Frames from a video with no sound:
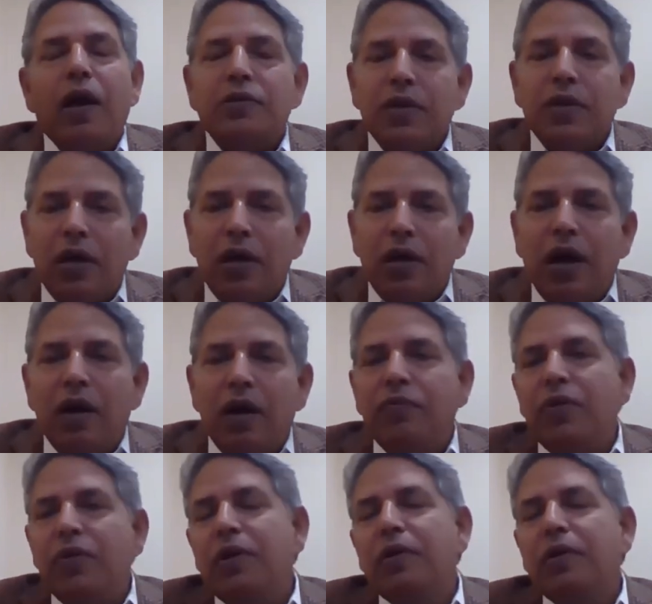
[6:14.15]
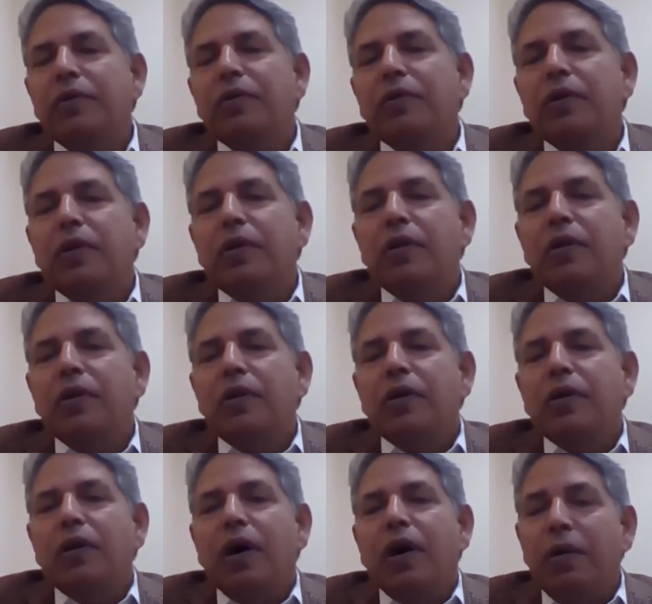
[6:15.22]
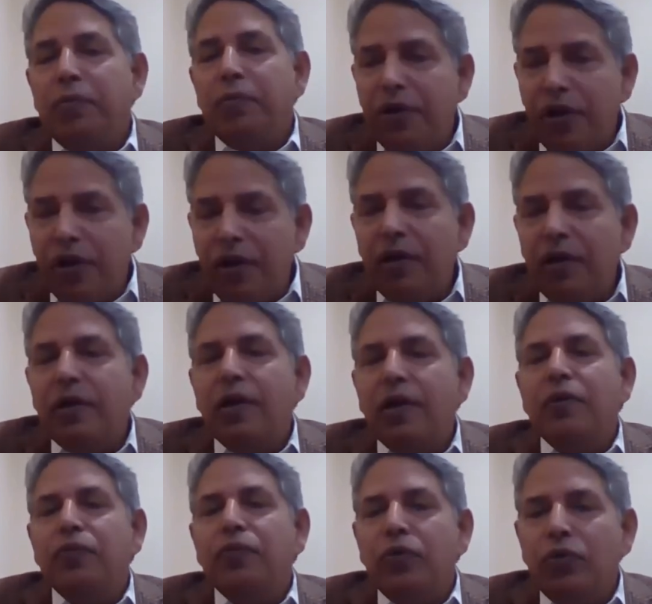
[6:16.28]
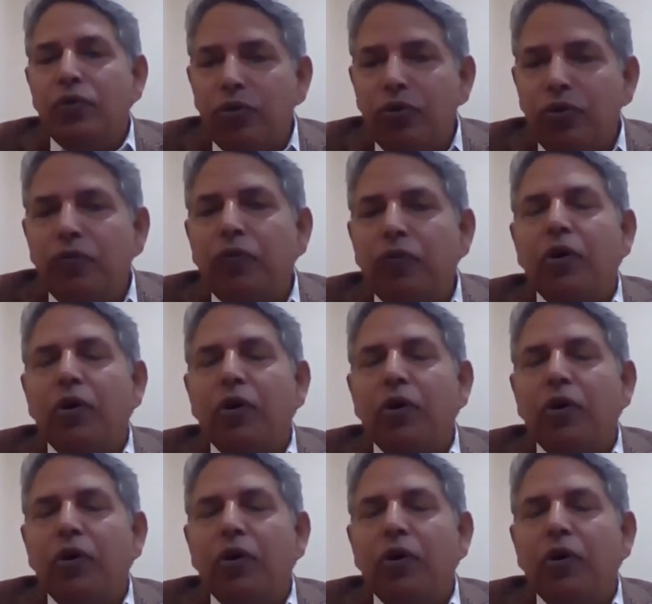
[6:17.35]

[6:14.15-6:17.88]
And sir, I will, I'm really grateful to you